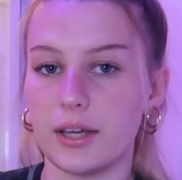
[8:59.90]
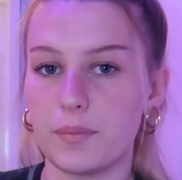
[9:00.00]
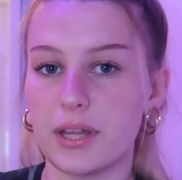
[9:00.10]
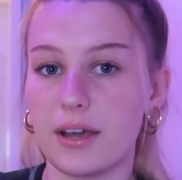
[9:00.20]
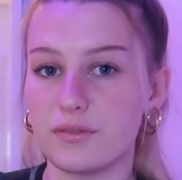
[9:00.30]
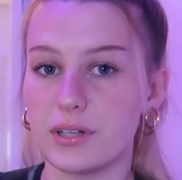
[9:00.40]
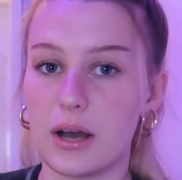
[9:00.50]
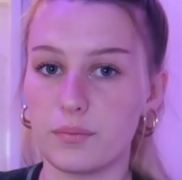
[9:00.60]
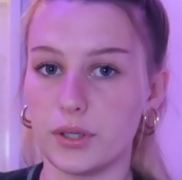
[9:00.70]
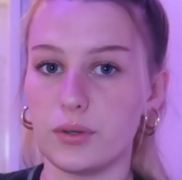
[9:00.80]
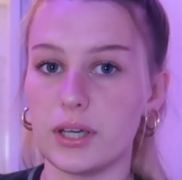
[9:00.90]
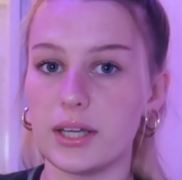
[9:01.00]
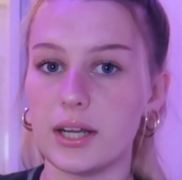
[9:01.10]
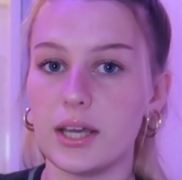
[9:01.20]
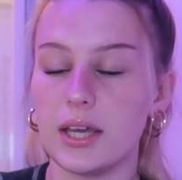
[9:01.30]
clip that I've now
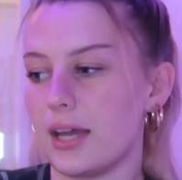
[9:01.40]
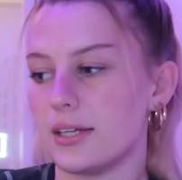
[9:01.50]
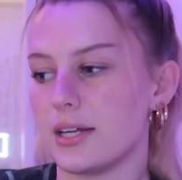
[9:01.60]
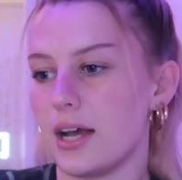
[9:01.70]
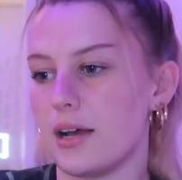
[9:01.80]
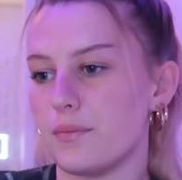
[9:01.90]
muted, and